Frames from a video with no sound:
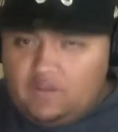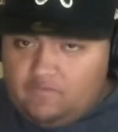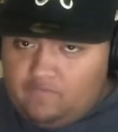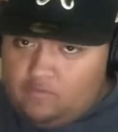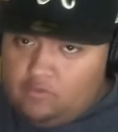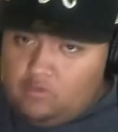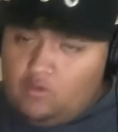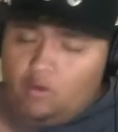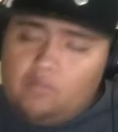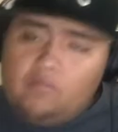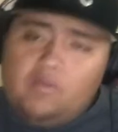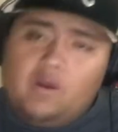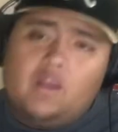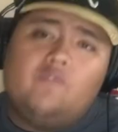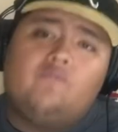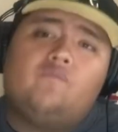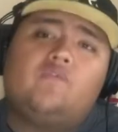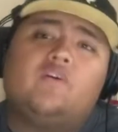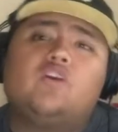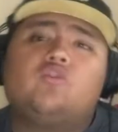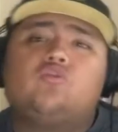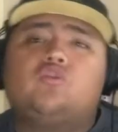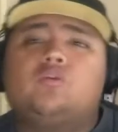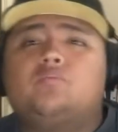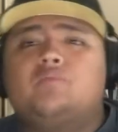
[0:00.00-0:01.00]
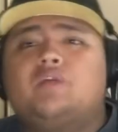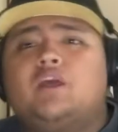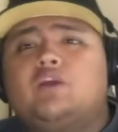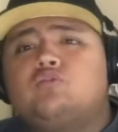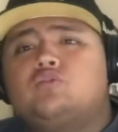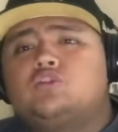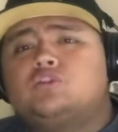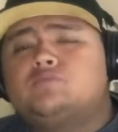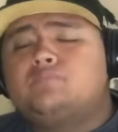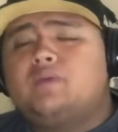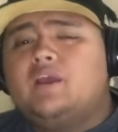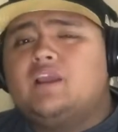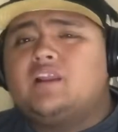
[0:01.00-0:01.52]
If you don't motherfucker treat me
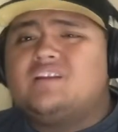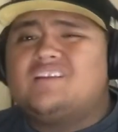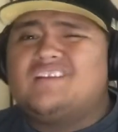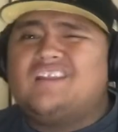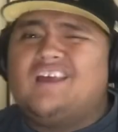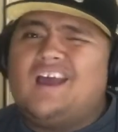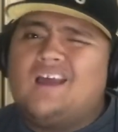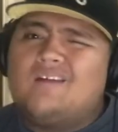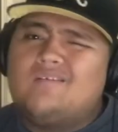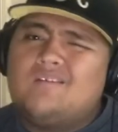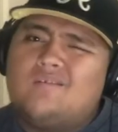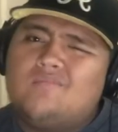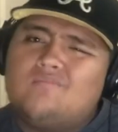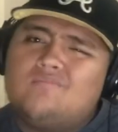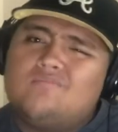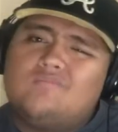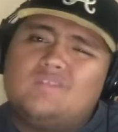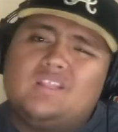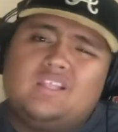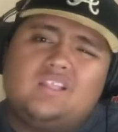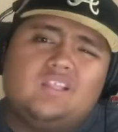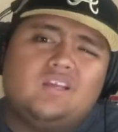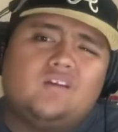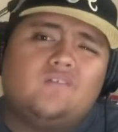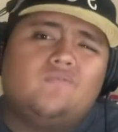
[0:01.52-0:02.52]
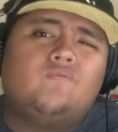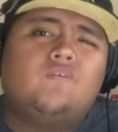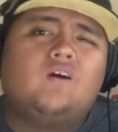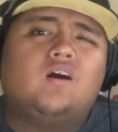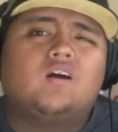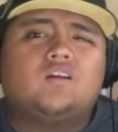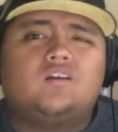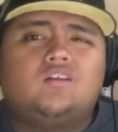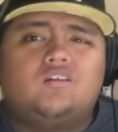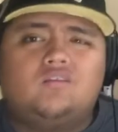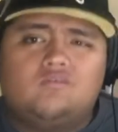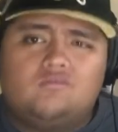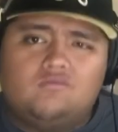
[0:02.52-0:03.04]
like a respect, dog, then, nigga,
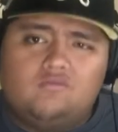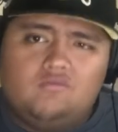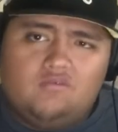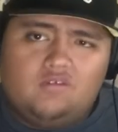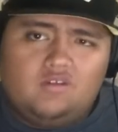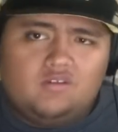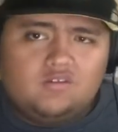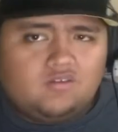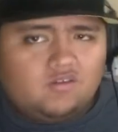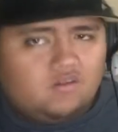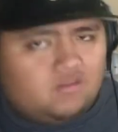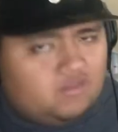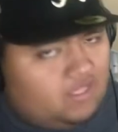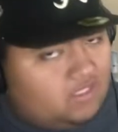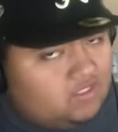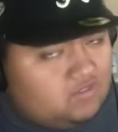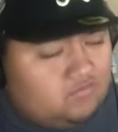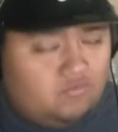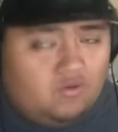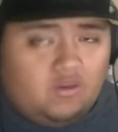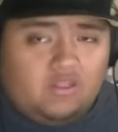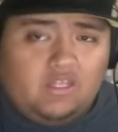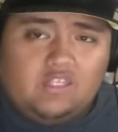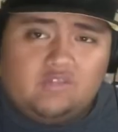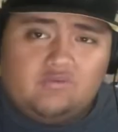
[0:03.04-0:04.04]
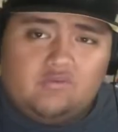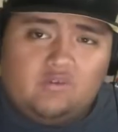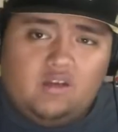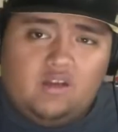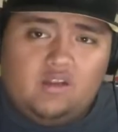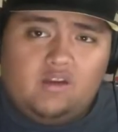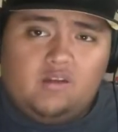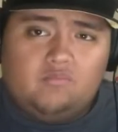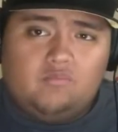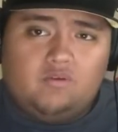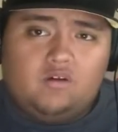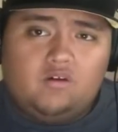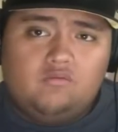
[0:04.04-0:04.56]
fuck you. That's 100,
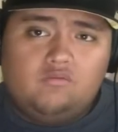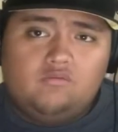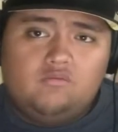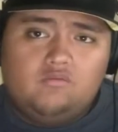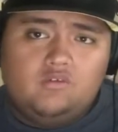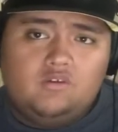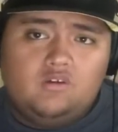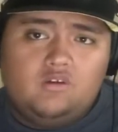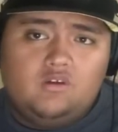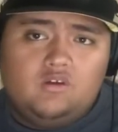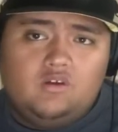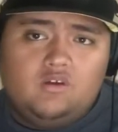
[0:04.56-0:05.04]
bro.